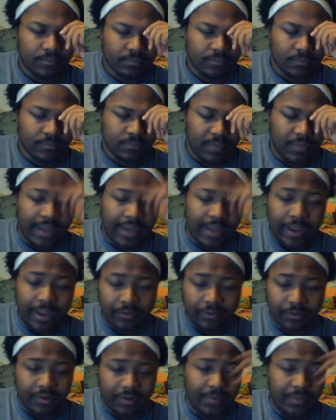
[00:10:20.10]
By
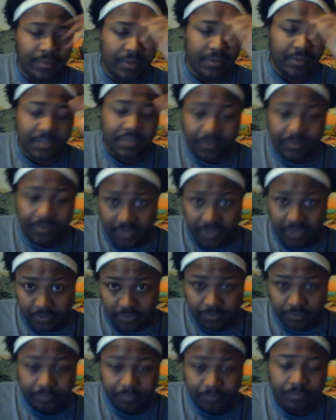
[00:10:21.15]
handler, I mean significant
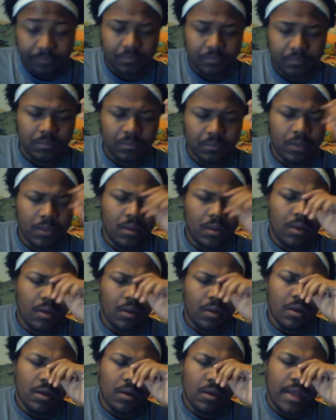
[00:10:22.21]
other.
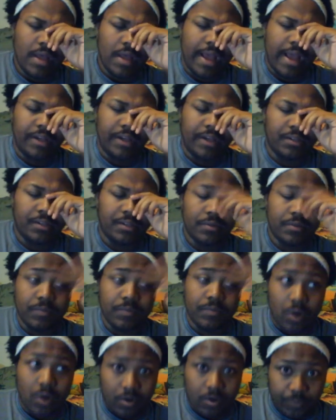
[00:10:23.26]
And
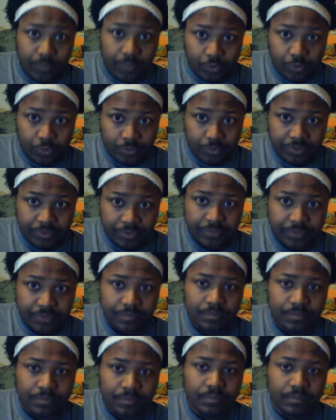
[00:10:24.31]
our mutuals,
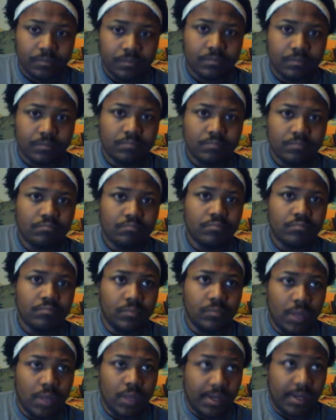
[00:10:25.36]

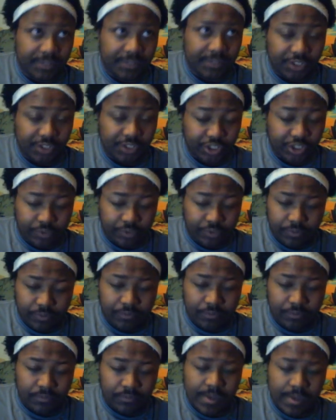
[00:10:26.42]
us in general,
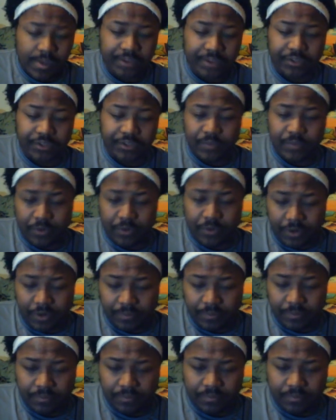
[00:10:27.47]
as a community,
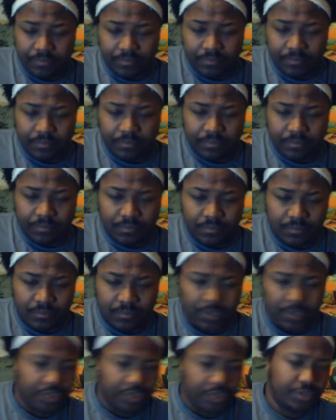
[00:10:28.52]

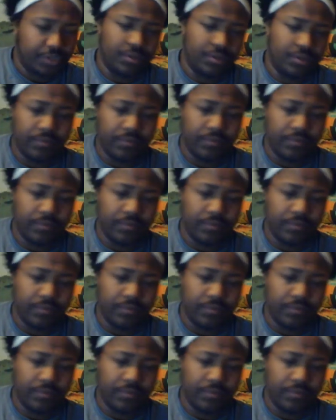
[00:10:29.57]
not just of